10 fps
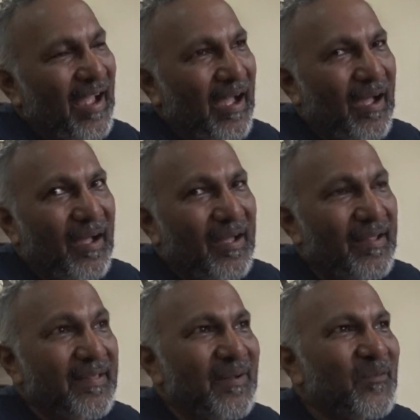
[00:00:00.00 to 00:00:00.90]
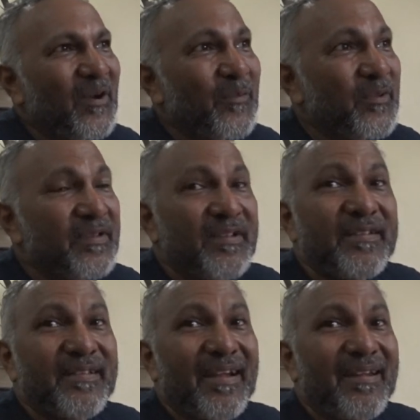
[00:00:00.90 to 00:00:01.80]
Yeah. And then what happens
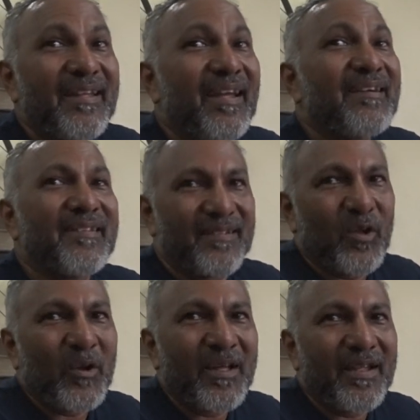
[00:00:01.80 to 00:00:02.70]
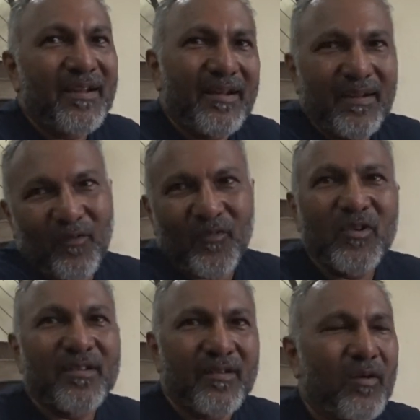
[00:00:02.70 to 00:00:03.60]
is, then he gets Lorna in, and of
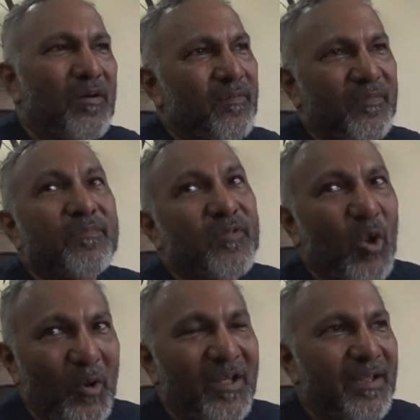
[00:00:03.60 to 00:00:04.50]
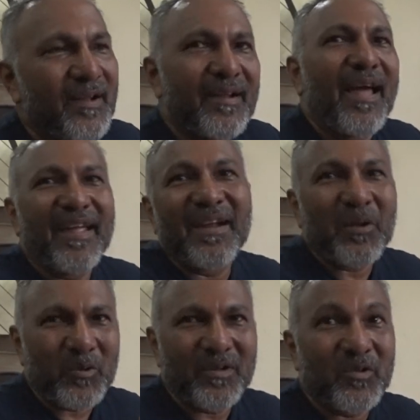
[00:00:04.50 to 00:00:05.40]
course, Donna in, and I get
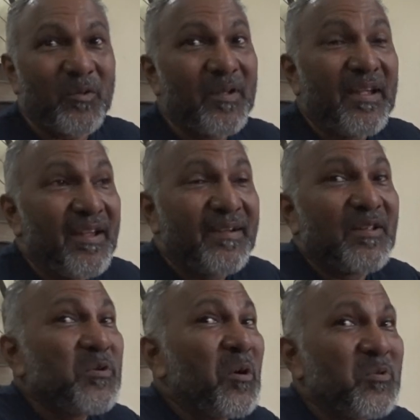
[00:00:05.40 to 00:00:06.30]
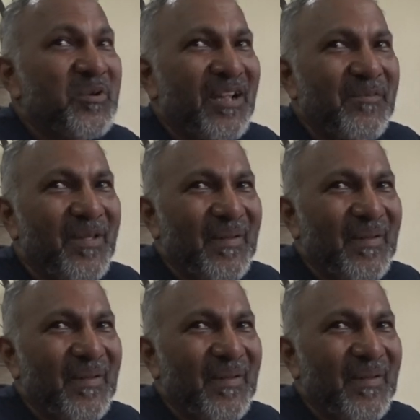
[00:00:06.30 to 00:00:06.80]
out. So he doesn't know how to tell me.